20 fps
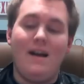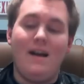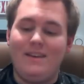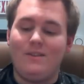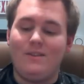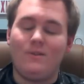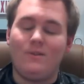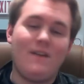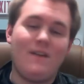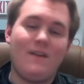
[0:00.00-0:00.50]

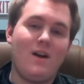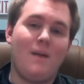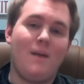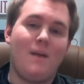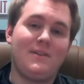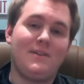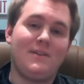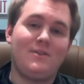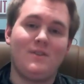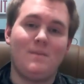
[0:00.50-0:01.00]
either left
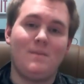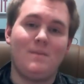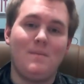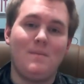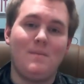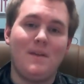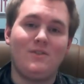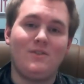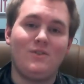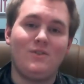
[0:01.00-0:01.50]
comments or sent me
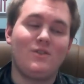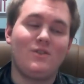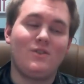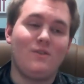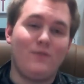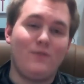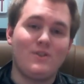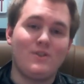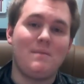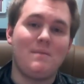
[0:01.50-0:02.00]
messages the
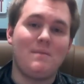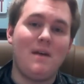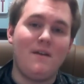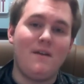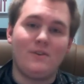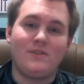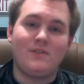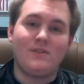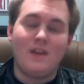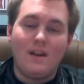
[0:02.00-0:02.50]
first time I
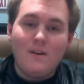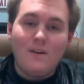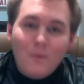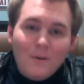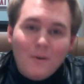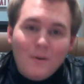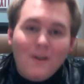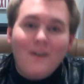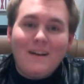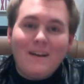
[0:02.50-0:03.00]
ever said,
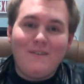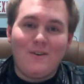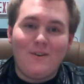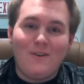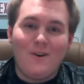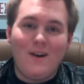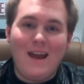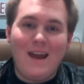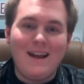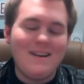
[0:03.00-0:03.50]
we're going to give
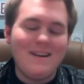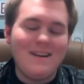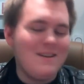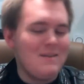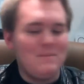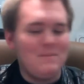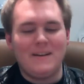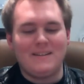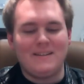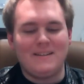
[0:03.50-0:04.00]
her an 8,
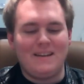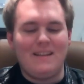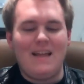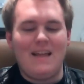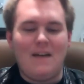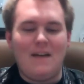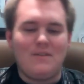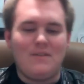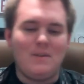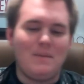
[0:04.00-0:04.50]
because they
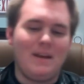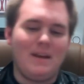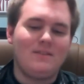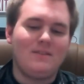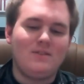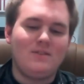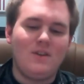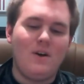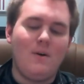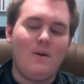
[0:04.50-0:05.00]
laughed at me.
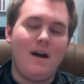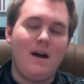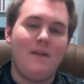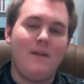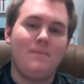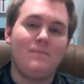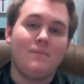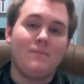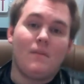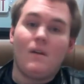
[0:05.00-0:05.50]

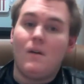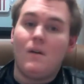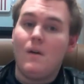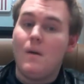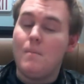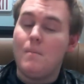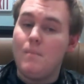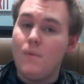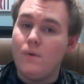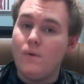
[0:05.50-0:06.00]
So
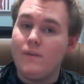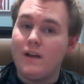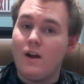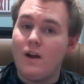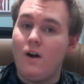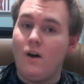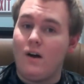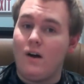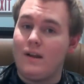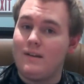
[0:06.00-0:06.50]
moving
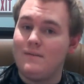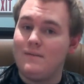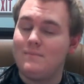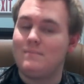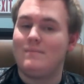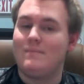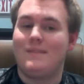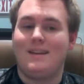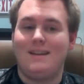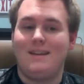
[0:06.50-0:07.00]
on,
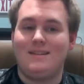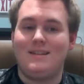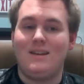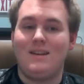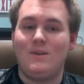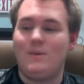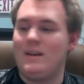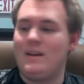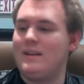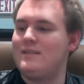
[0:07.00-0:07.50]

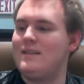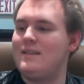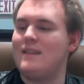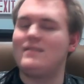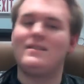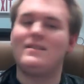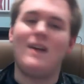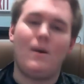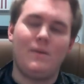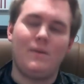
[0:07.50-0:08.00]
continuing, because
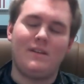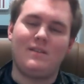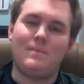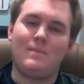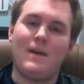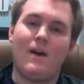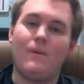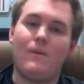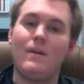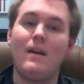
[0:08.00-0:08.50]
that's not what it's
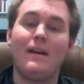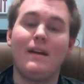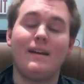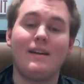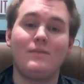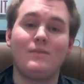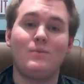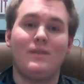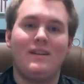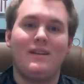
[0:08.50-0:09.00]
about.
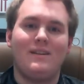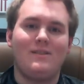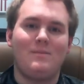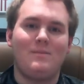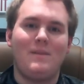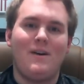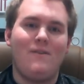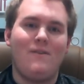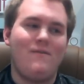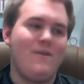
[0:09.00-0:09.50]
Guess what it is
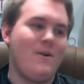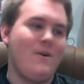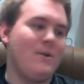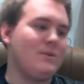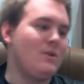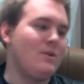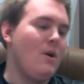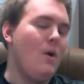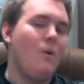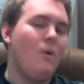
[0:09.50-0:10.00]
about,
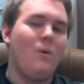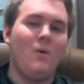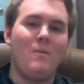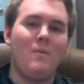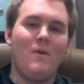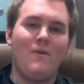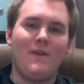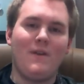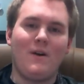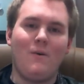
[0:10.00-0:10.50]
folks? We're
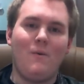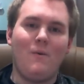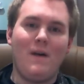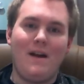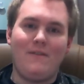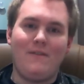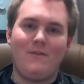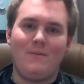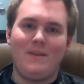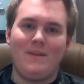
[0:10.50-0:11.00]
moving
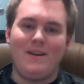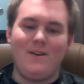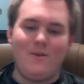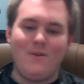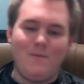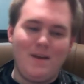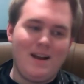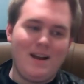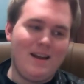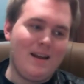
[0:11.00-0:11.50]
away from the
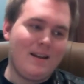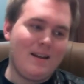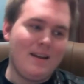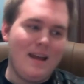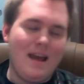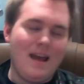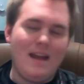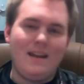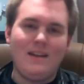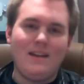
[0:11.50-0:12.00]
intermediate
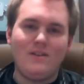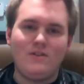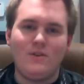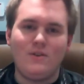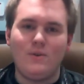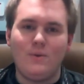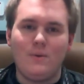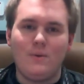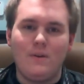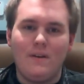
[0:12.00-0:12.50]
and
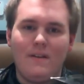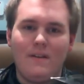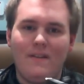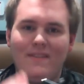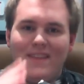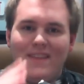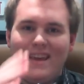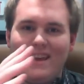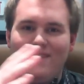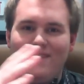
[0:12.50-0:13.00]
into
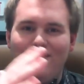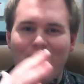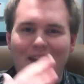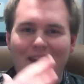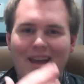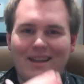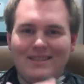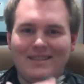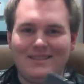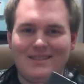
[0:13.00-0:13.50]
the
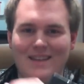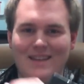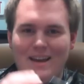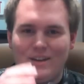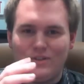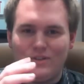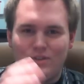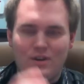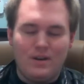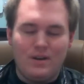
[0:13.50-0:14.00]
advanced
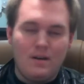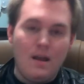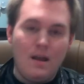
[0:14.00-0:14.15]
section.